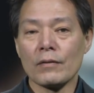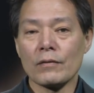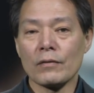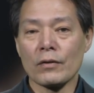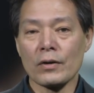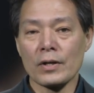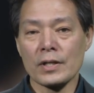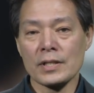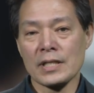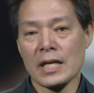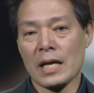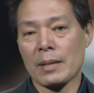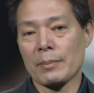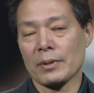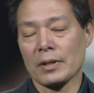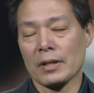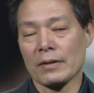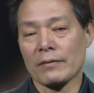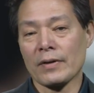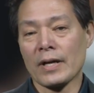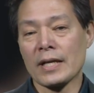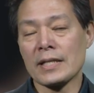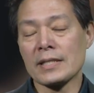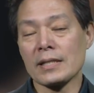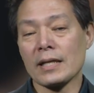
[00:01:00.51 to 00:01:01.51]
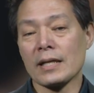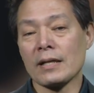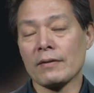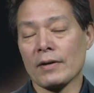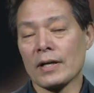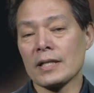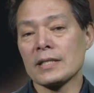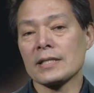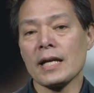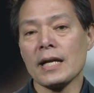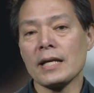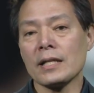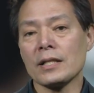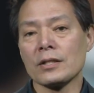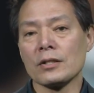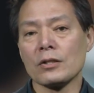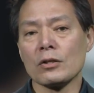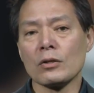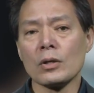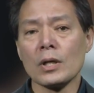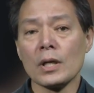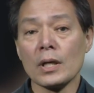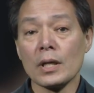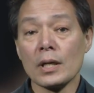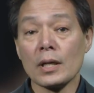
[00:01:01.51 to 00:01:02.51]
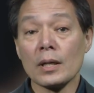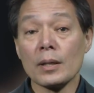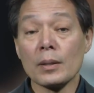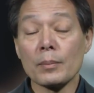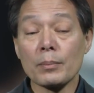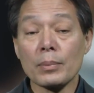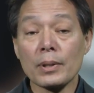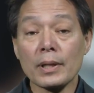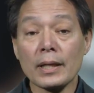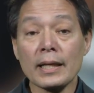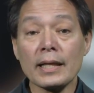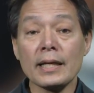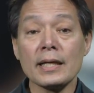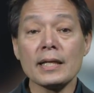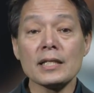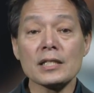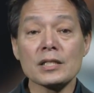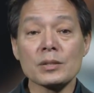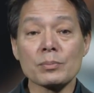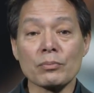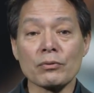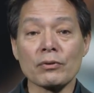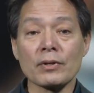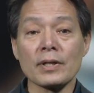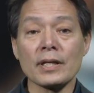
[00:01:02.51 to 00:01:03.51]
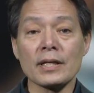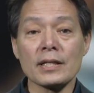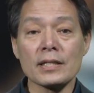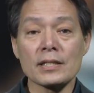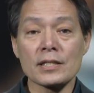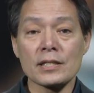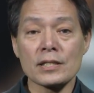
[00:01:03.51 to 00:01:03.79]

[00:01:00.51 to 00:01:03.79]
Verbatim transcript: For example, if I, if I say to you, please breathe